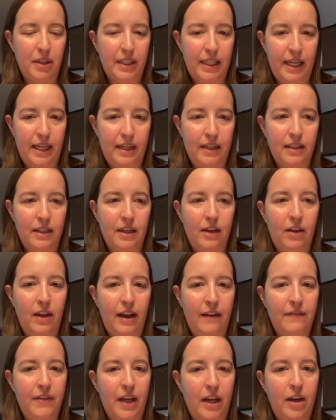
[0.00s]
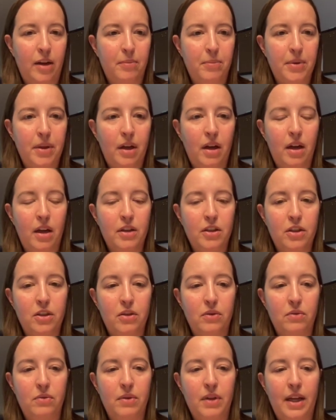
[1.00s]
days, and I'll have that up
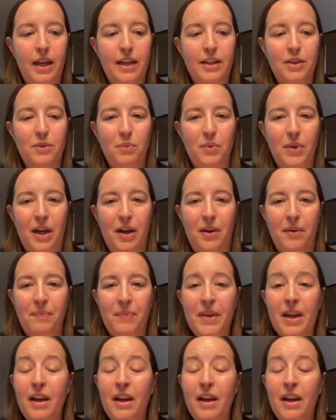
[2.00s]
soon as well.